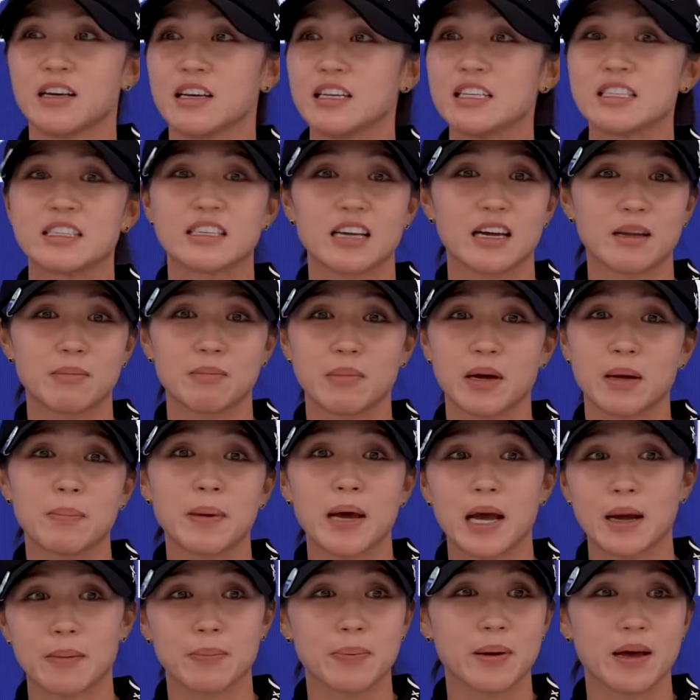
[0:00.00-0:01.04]
inside my
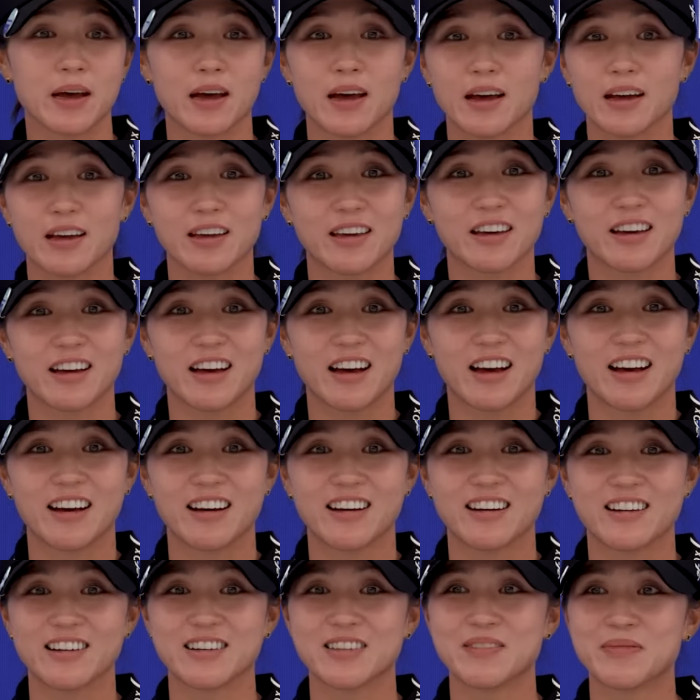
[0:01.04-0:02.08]
backpack.
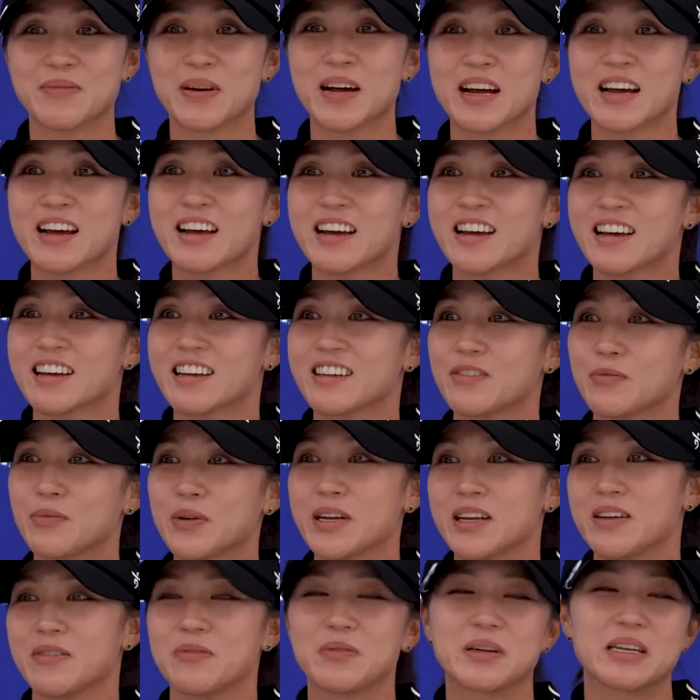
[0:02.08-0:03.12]

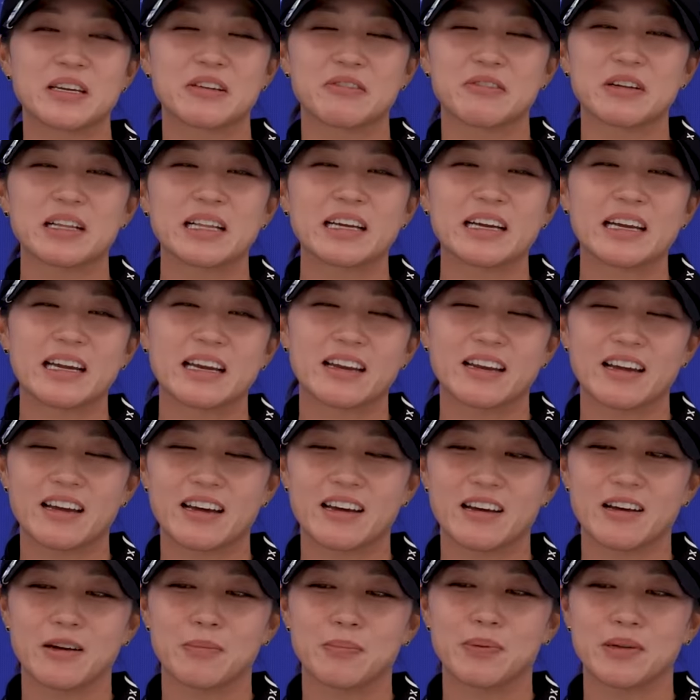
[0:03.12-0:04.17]
We didn't really get
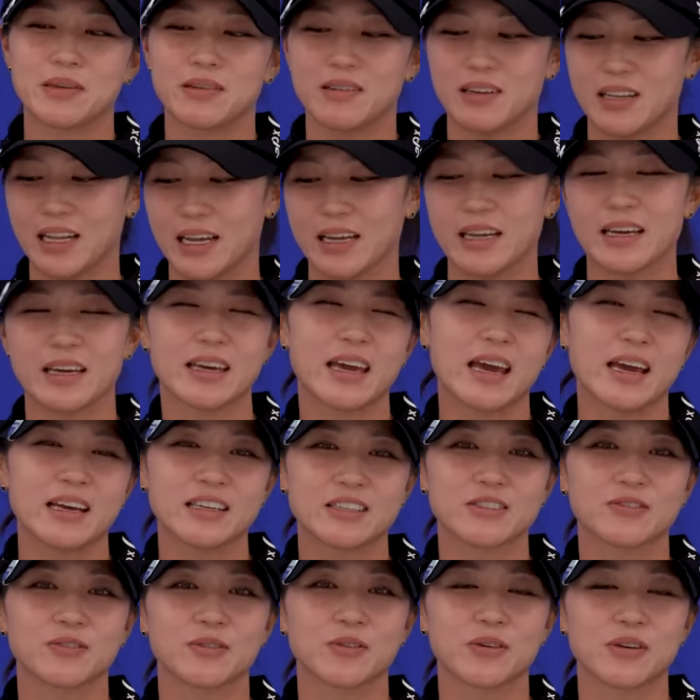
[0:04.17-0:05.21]
a
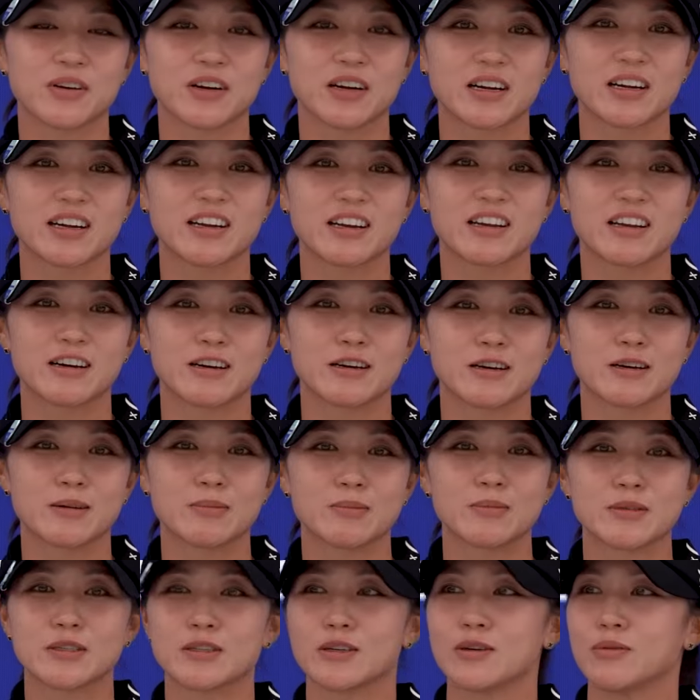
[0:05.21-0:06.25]
case for
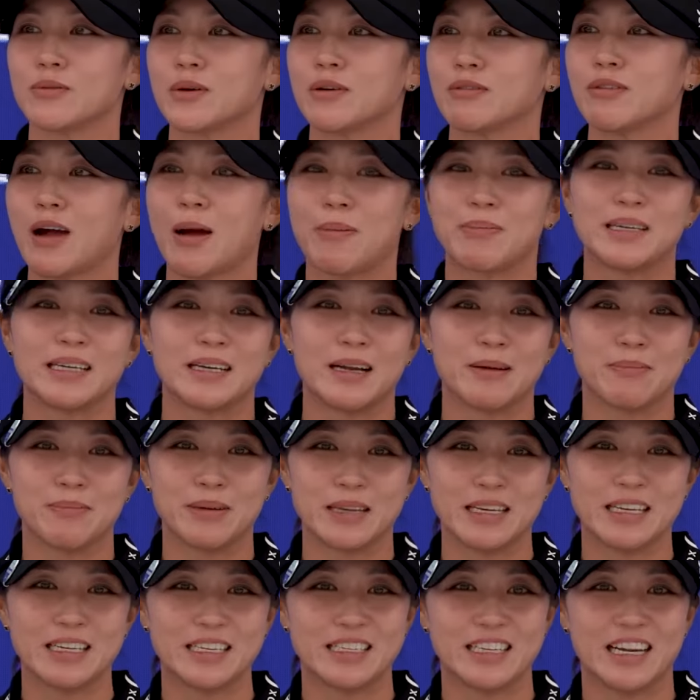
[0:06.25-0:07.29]
it, so we wrapped it up
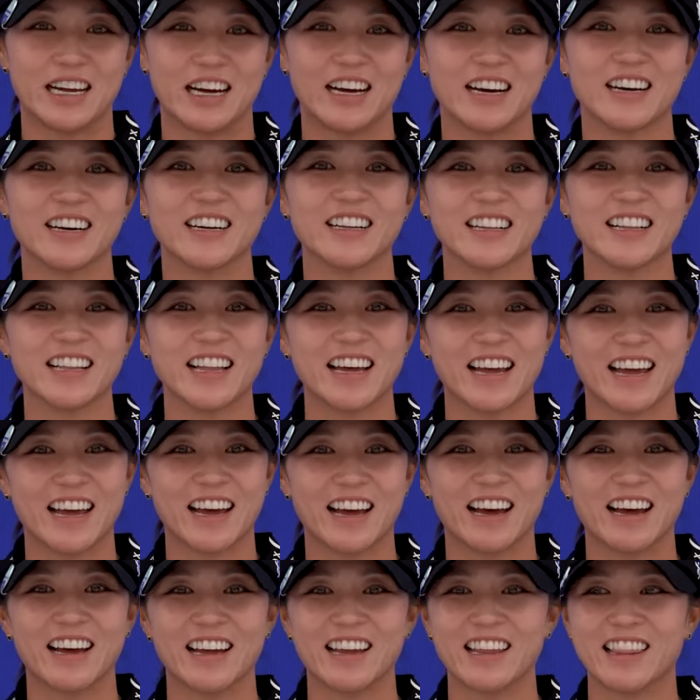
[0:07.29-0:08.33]
in a towel
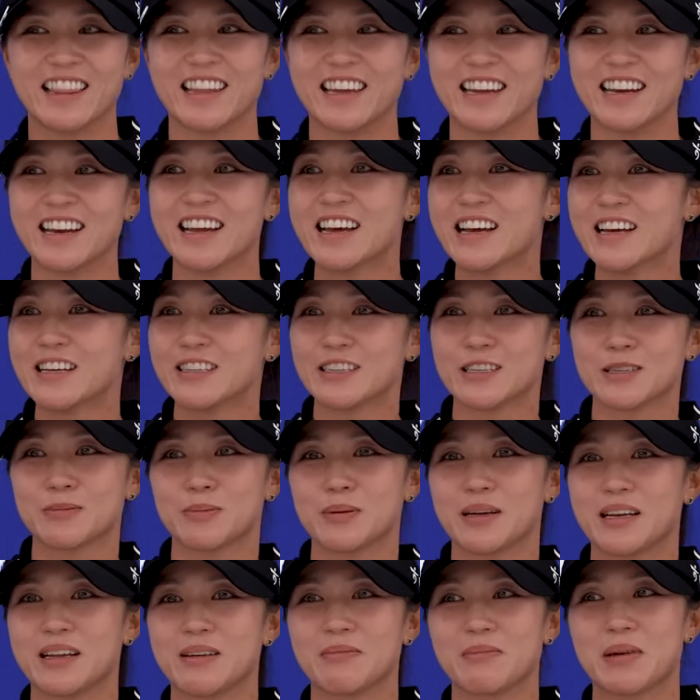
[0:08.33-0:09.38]
and then just
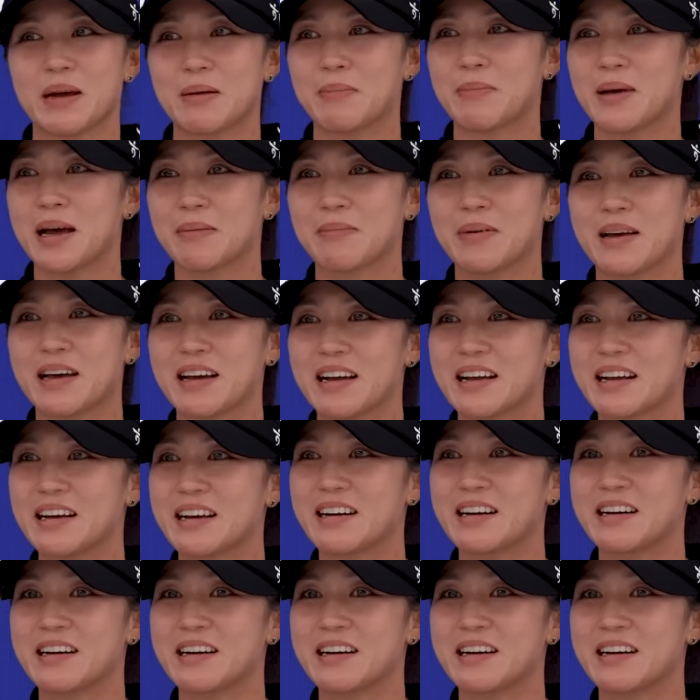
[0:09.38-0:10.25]
put it in my backpack.